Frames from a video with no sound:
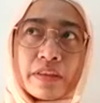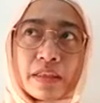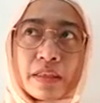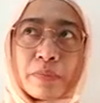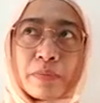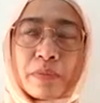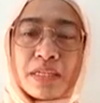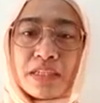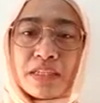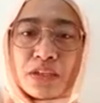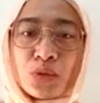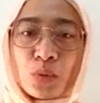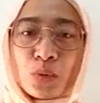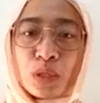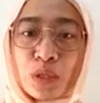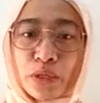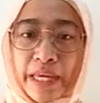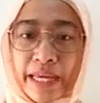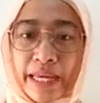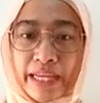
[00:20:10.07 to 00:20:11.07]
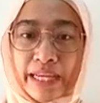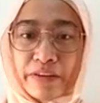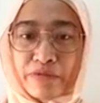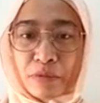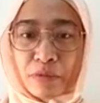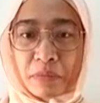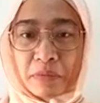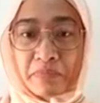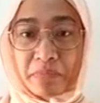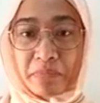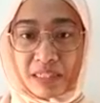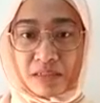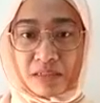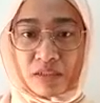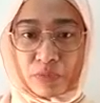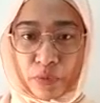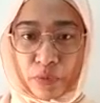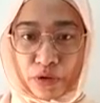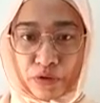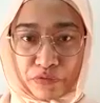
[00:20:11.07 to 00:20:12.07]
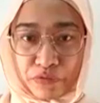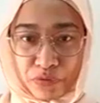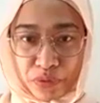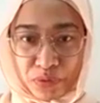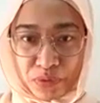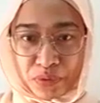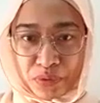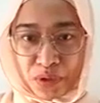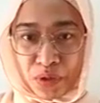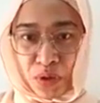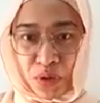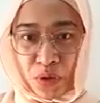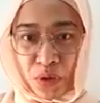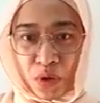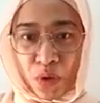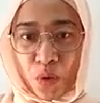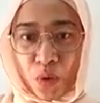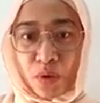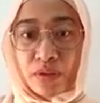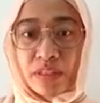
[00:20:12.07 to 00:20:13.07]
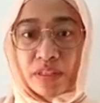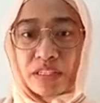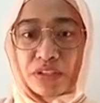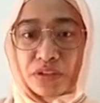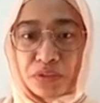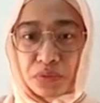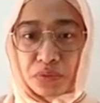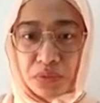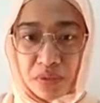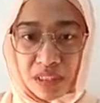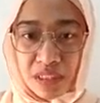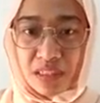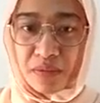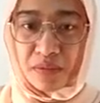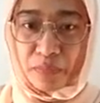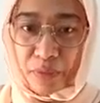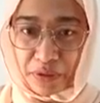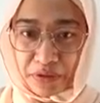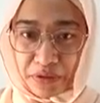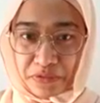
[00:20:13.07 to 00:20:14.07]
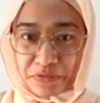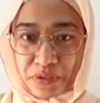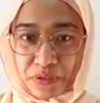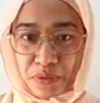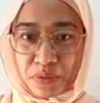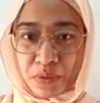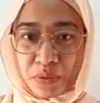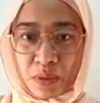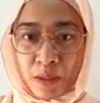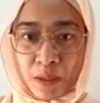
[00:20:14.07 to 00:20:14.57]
person who will look at it from a business point of view or the user point of view.